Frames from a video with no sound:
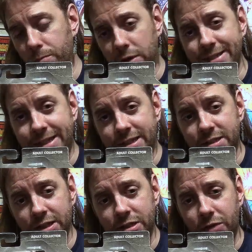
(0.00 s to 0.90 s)
from
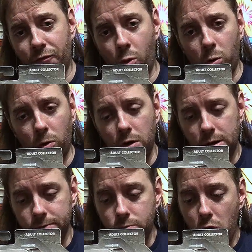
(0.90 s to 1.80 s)
1964
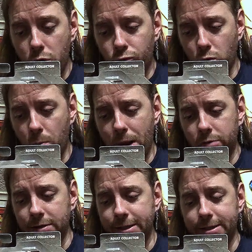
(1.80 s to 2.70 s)
through
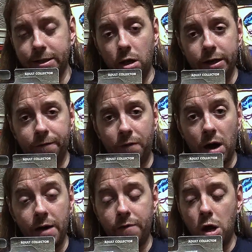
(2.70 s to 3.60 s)
about
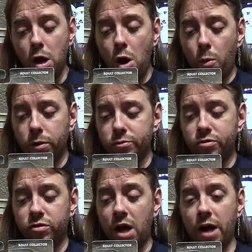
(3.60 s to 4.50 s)
1995, when it
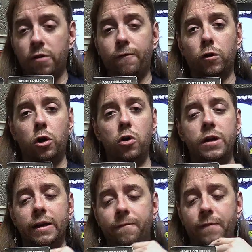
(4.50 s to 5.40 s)
was retired for good
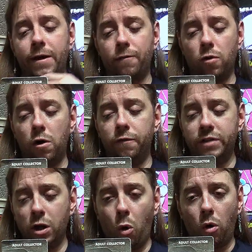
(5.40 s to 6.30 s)
in favor of
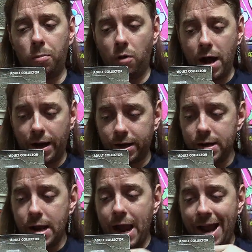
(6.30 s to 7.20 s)
the all-black
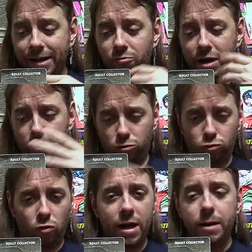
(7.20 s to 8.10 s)
and later
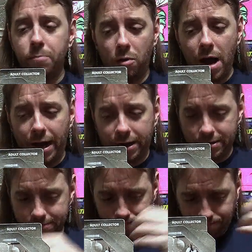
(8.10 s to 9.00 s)
gray and black
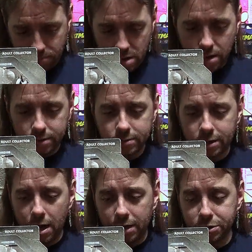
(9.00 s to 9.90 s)

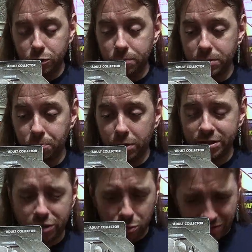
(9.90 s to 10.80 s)
costumes.
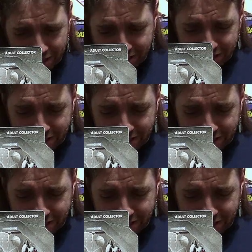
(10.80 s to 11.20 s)
But so this